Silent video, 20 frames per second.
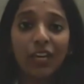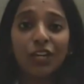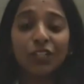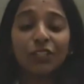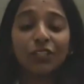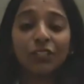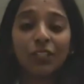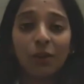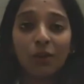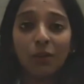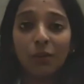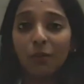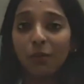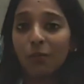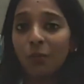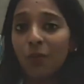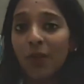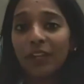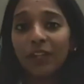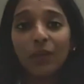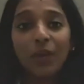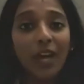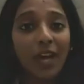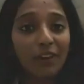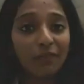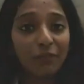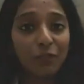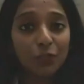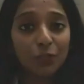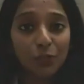So when you
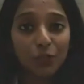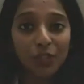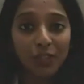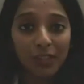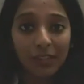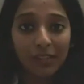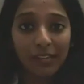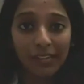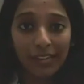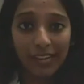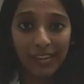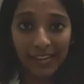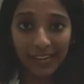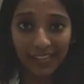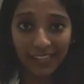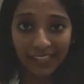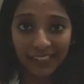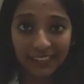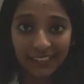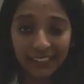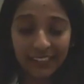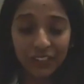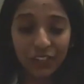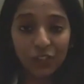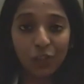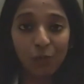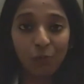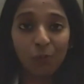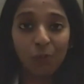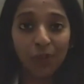have two hearing aids,
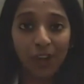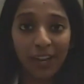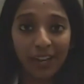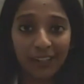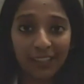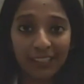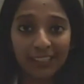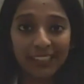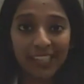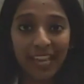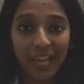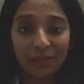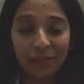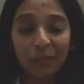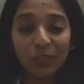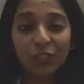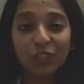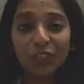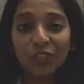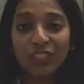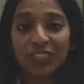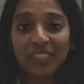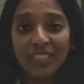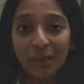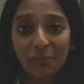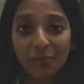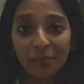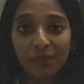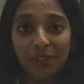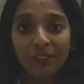your brain is able to
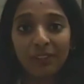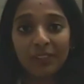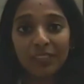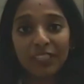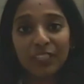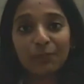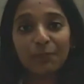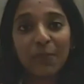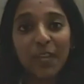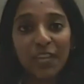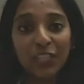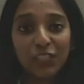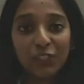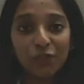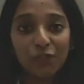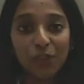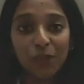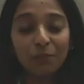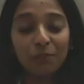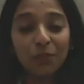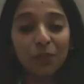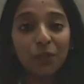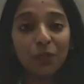separate the speech from